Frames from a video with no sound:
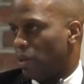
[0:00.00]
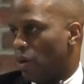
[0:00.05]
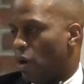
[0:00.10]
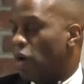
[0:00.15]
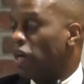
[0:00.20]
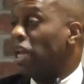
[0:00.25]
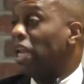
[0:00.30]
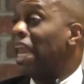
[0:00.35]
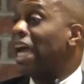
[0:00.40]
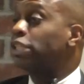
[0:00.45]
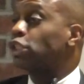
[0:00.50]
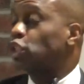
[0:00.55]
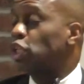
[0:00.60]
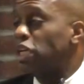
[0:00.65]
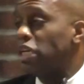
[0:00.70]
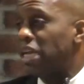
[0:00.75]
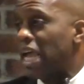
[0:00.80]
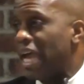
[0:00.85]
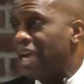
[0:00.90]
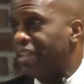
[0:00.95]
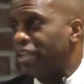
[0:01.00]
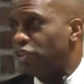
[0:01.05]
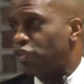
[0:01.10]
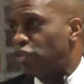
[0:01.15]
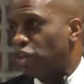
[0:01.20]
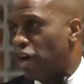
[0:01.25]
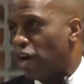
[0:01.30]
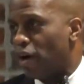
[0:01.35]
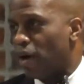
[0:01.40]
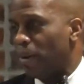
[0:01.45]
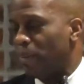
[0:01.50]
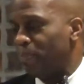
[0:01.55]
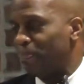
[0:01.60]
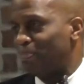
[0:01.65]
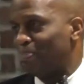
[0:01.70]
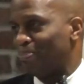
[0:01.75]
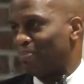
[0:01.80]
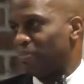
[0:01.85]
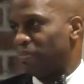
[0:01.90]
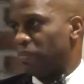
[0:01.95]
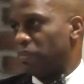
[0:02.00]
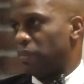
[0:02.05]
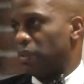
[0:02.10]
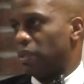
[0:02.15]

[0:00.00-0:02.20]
On election day this year,